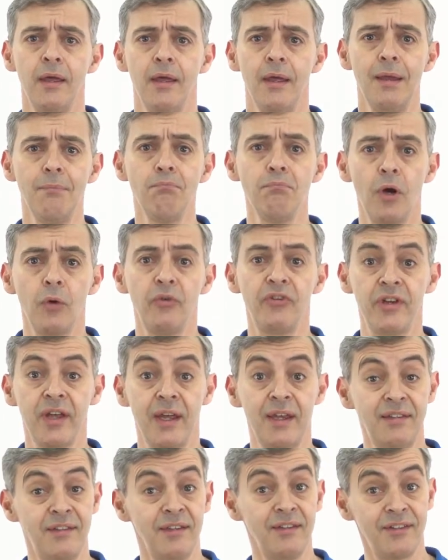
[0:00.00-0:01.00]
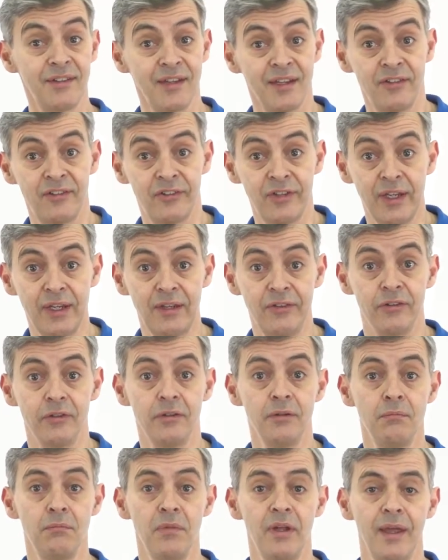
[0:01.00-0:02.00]
in most cases a
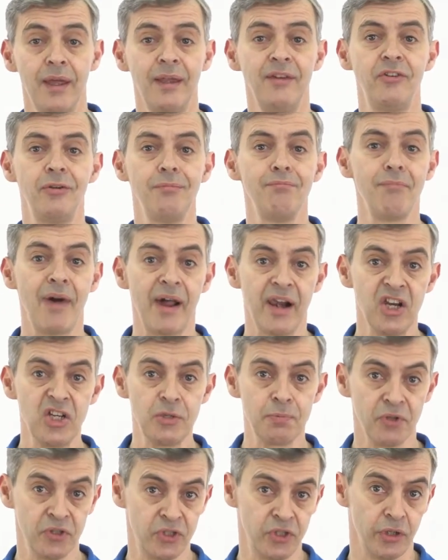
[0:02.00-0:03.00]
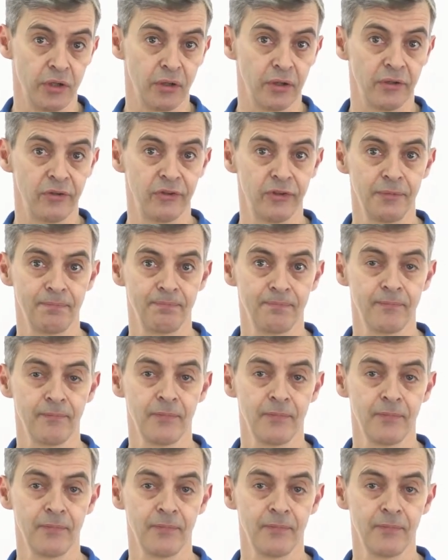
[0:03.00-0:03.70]
season, into manageable chunks.